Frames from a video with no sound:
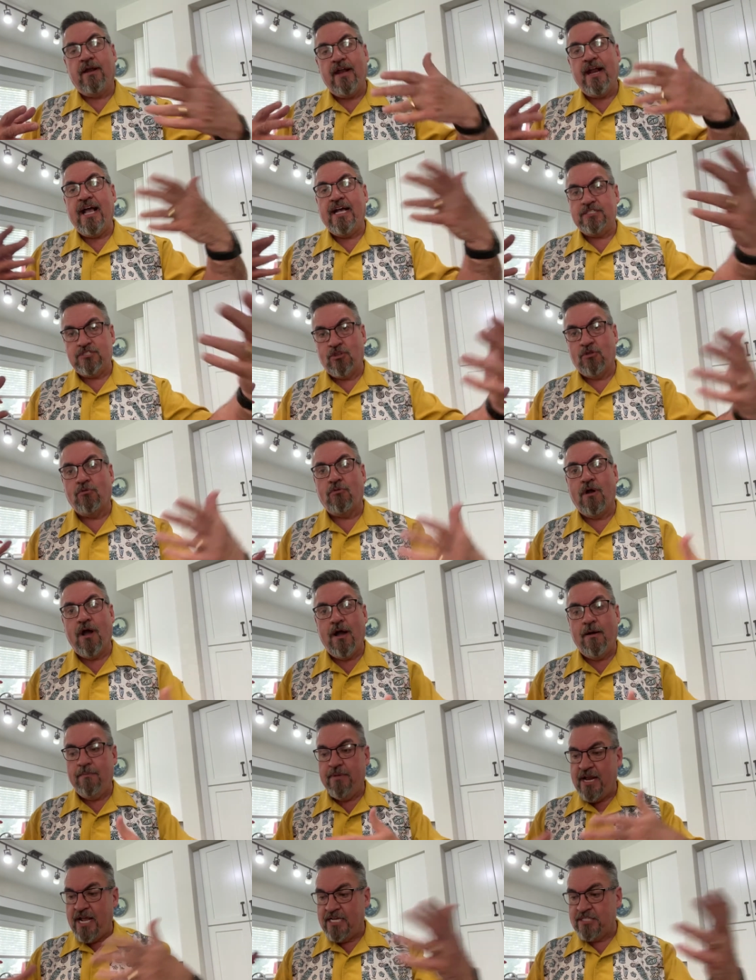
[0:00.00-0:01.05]
It has the
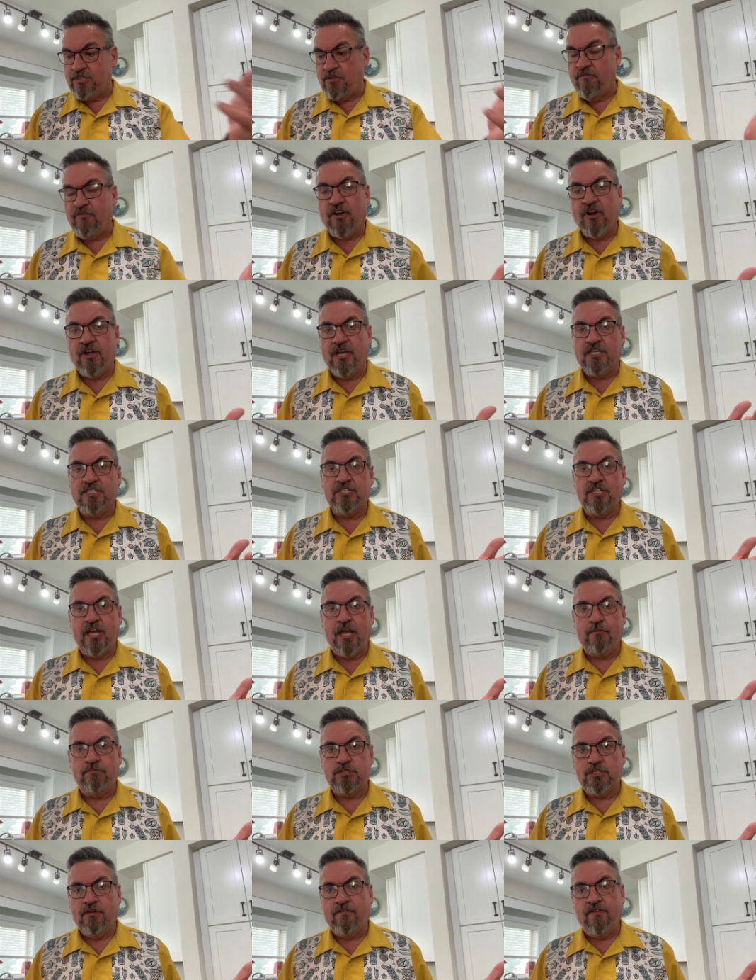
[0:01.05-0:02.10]
rum and has the various
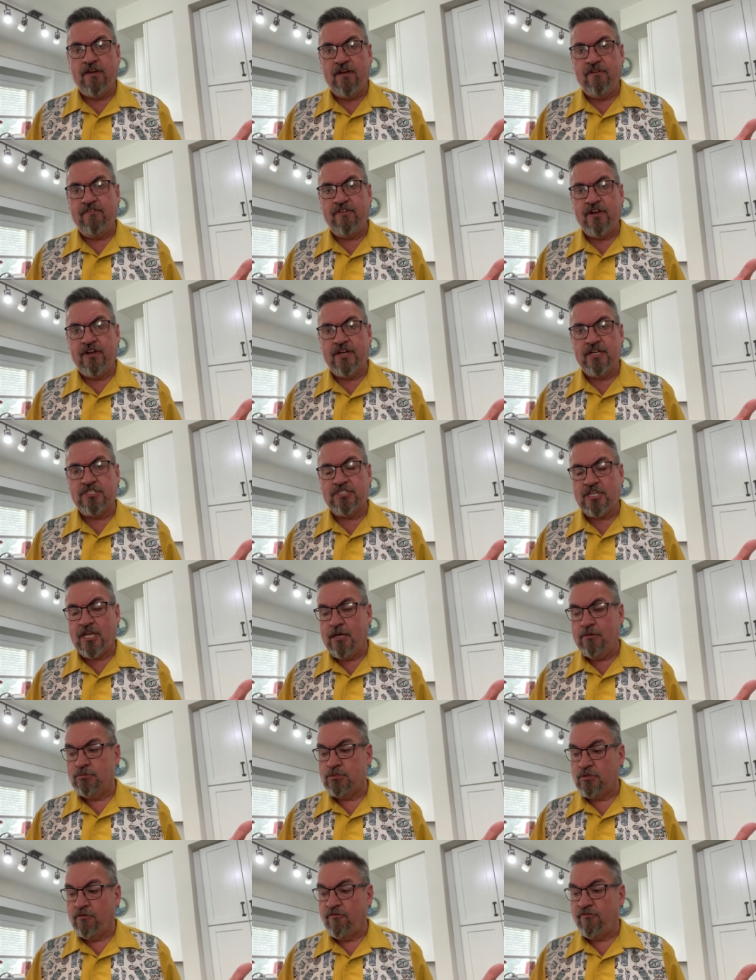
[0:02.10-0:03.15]
types
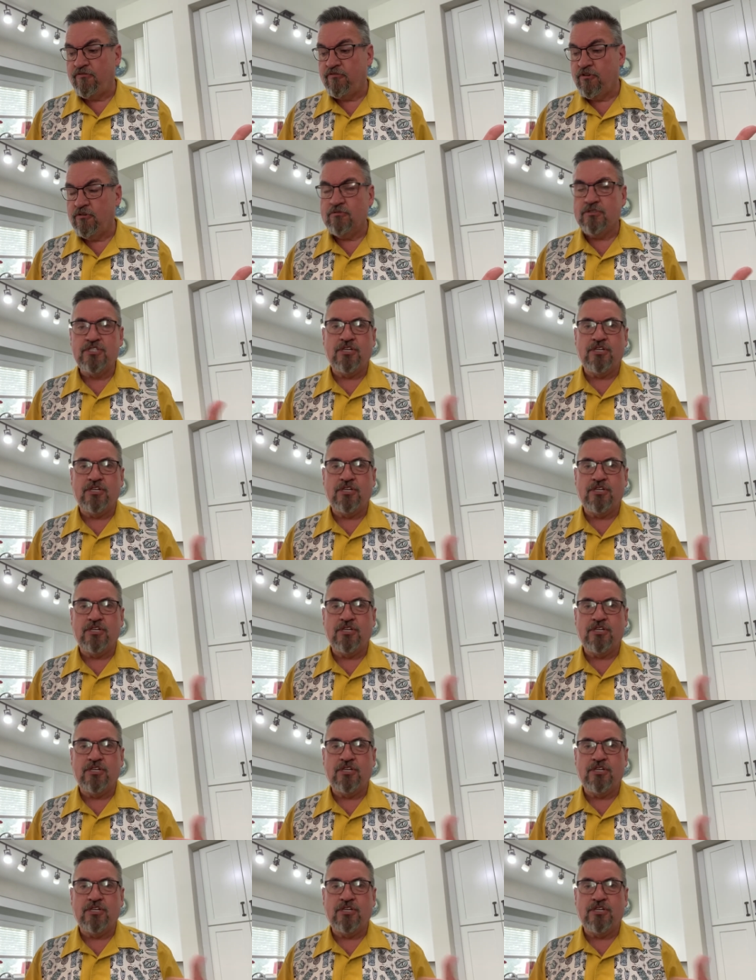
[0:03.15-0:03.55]
of fruit.